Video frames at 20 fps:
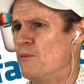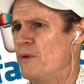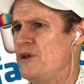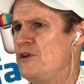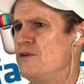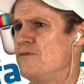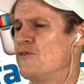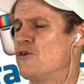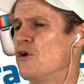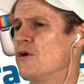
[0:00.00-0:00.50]
When
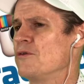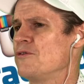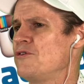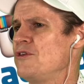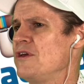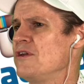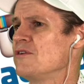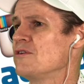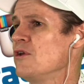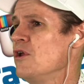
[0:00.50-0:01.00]
you've got
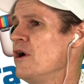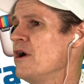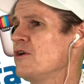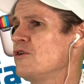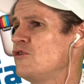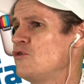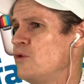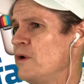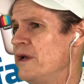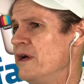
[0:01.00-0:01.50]
things
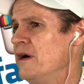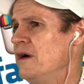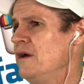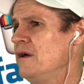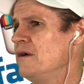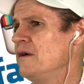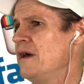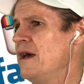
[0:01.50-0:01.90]
like Twitter